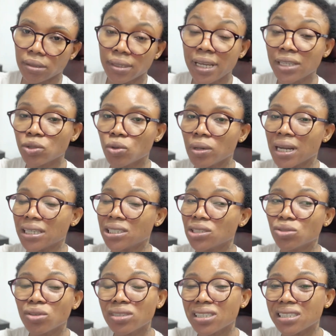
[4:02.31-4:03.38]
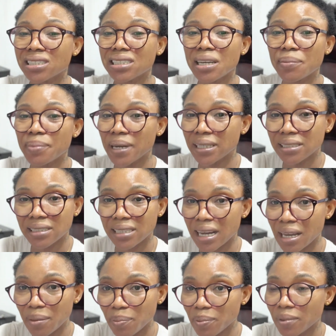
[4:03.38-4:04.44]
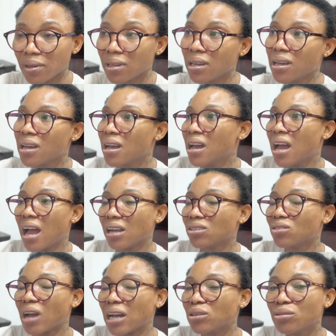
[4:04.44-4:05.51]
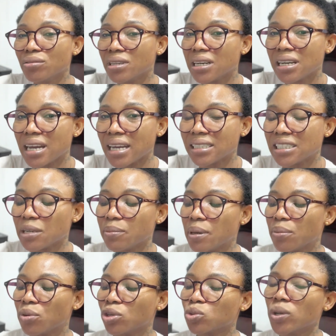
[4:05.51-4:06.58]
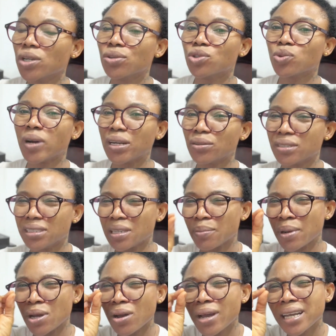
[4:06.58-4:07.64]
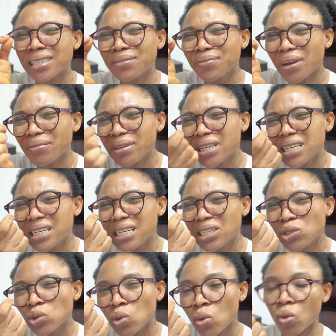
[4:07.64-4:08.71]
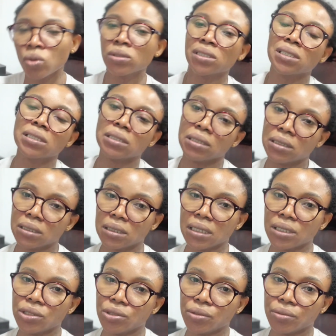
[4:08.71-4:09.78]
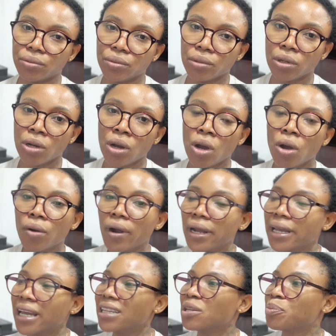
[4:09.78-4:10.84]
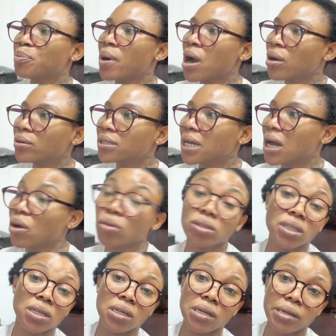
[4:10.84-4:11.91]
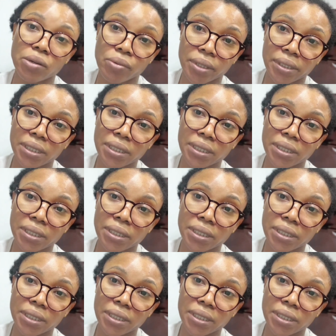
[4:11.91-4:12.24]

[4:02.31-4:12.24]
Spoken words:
Get collagen, not the tablet type. I don't really like tablet, because when you swallow the tablet, you're getting very little quantity inside you. Right, get the powder or the liquid.